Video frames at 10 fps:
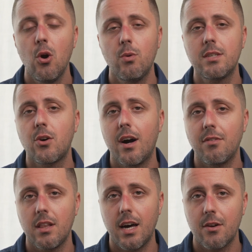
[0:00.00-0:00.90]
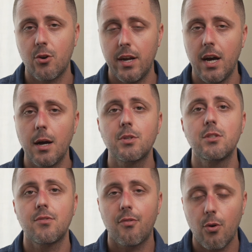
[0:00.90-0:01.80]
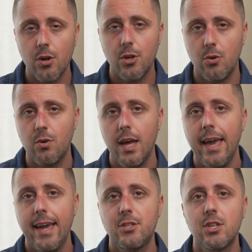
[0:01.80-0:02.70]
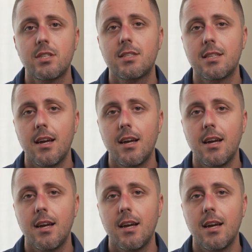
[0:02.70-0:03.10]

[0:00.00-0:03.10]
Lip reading: We still have a lot of great options for you. It just